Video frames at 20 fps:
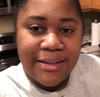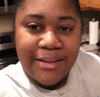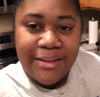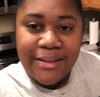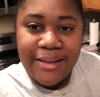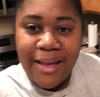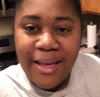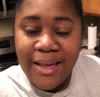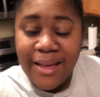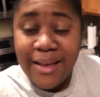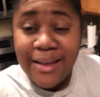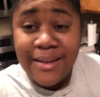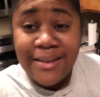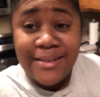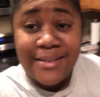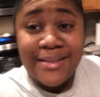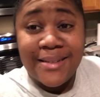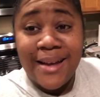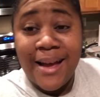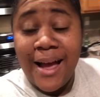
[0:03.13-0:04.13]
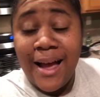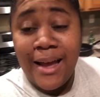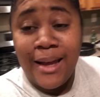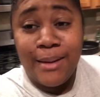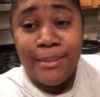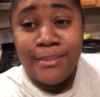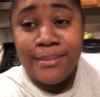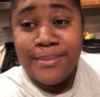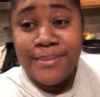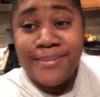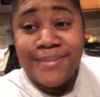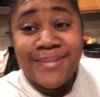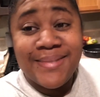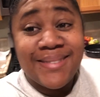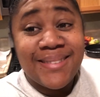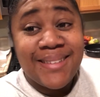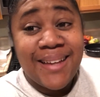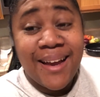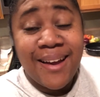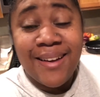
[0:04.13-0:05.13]
and I am
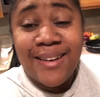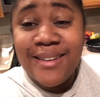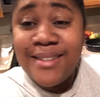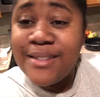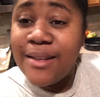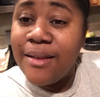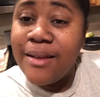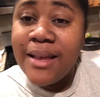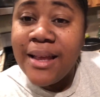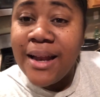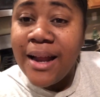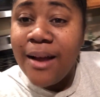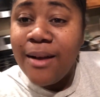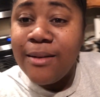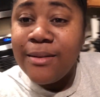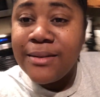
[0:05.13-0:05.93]
tired as all get out.